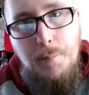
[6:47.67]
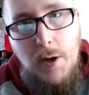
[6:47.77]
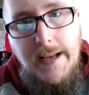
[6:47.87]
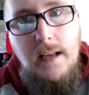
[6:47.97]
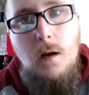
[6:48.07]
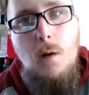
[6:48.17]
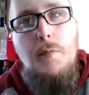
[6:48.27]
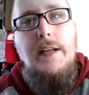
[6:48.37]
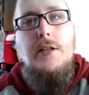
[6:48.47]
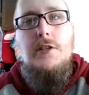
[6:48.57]
breaking
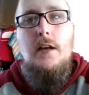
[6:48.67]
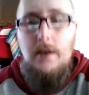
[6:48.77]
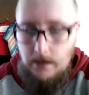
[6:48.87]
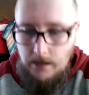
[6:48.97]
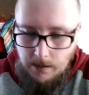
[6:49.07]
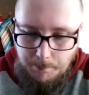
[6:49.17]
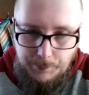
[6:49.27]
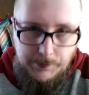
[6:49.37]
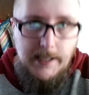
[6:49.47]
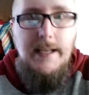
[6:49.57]
open each other,
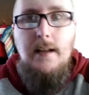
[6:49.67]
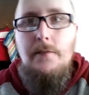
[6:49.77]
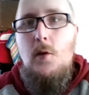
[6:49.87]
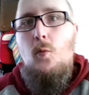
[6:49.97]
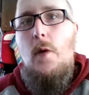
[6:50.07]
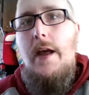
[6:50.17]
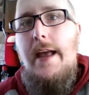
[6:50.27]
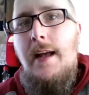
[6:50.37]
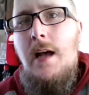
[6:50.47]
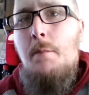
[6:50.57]
bloodying the
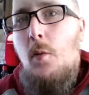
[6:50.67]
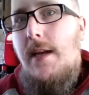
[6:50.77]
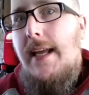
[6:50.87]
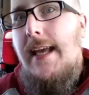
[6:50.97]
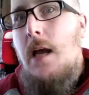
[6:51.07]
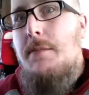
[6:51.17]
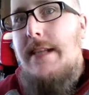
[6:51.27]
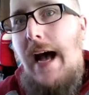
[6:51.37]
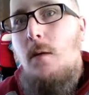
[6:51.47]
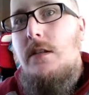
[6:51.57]
ring. But when it came
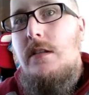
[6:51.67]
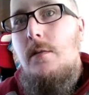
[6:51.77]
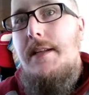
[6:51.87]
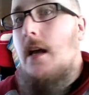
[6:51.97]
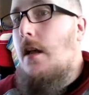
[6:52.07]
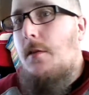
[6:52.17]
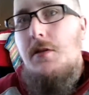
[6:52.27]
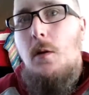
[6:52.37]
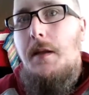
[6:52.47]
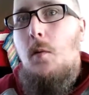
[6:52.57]
down to it,
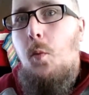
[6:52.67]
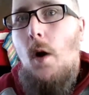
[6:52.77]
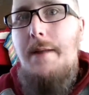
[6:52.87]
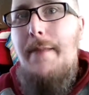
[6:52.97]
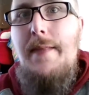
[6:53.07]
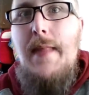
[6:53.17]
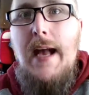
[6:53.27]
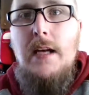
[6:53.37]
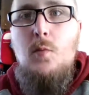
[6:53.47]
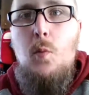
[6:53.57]
there's only one man
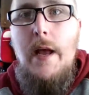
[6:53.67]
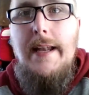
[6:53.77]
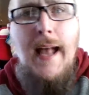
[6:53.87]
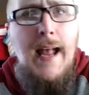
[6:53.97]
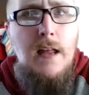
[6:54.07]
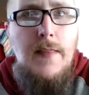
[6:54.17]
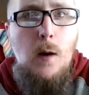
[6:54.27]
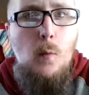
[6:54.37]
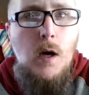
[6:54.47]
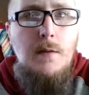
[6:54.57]
that could win, and
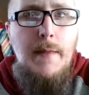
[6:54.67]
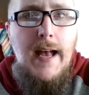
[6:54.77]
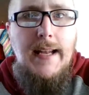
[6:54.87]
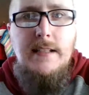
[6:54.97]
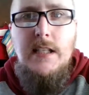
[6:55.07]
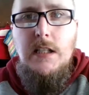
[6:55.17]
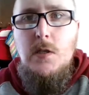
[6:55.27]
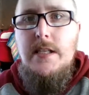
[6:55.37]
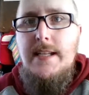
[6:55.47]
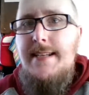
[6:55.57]
that one man is the
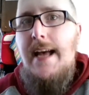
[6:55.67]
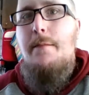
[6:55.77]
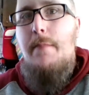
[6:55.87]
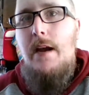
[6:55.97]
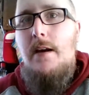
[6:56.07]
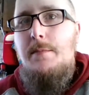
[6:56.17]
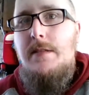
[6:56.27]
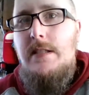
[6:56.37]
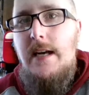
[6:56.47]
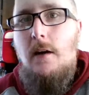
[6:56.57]
Elusive Nightmare
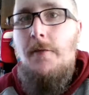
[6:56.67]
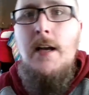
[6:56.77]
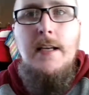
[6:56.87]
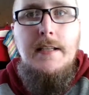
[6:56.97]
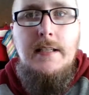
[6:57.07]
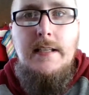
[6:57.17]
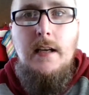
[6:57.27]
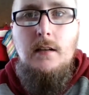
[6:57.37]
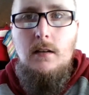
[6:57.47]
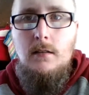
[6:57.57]
himself,
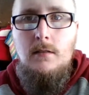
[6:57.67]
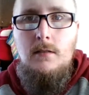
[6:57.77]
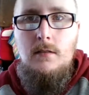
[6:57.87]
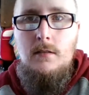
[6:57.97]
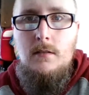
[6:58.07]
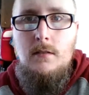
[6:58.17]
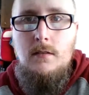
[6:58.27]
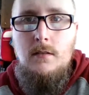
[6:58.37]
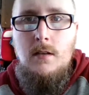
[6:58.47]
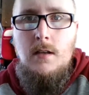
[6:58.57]
Sickle.
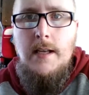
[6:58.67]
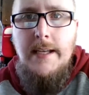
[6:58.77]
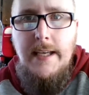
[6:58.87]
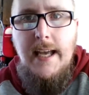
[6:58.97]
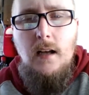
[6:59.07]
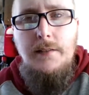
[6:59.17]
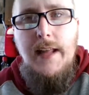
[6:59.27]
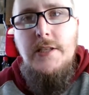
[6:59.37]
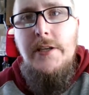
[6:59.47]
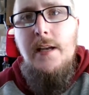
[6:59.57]
He held
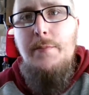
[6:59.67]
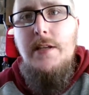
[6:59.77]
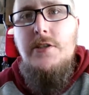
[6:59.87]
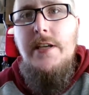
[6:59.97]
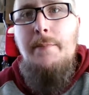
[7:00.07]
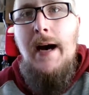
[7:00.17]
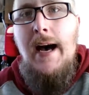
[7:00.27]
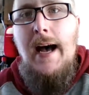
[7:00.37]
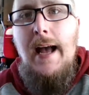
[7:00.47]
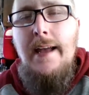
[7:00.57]
that championship
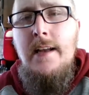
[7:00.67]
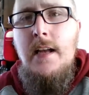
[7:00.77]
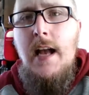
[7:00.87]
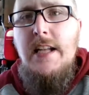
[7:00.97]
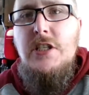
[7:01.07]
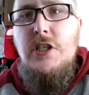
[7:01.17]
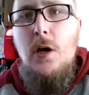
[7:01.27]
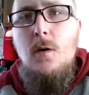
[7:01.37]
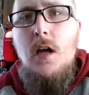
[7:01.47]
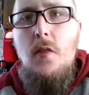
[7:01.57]
high and
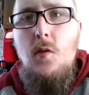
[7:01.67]
showed